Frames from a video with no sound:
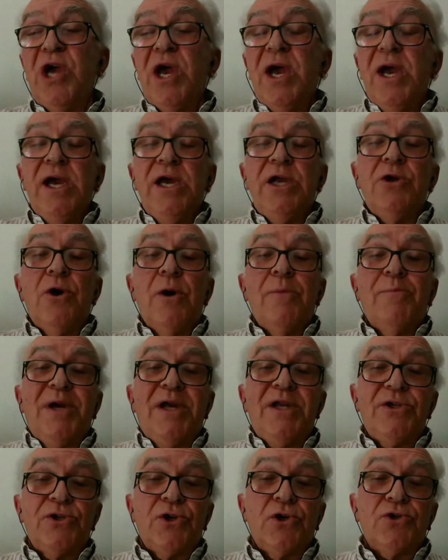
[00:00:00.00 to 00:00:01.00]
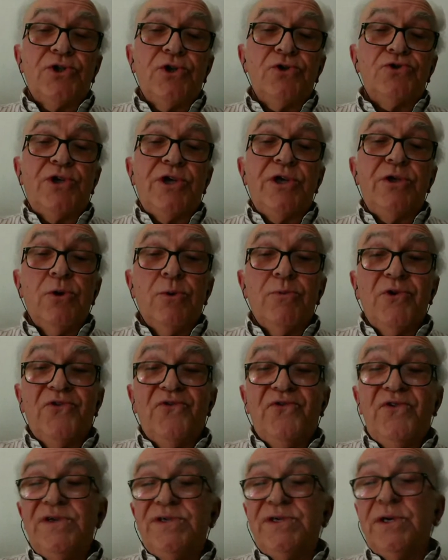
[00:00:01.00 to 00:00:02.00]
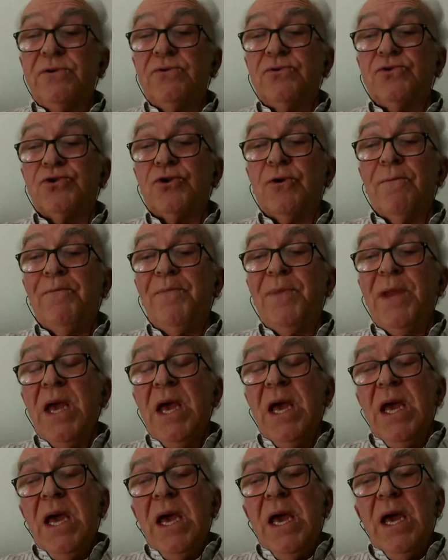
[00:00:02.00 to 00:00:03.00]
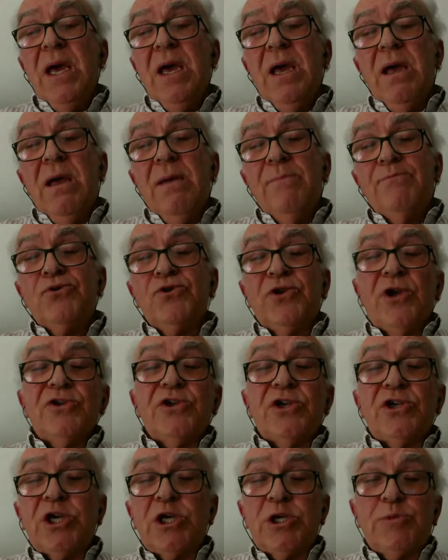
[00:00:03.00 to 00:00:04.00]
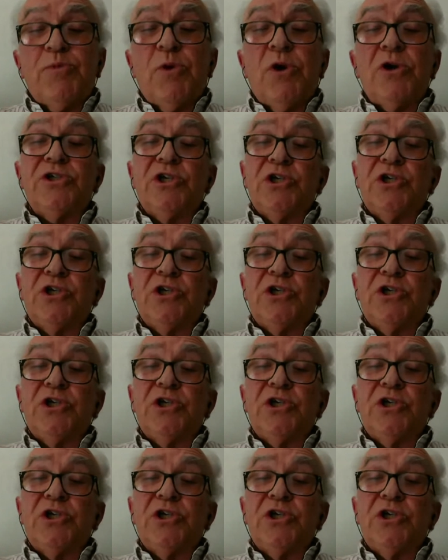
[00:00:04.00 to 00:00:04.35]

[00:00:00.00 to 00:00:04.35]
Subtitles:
giving people more attention and not just their physical symptoms.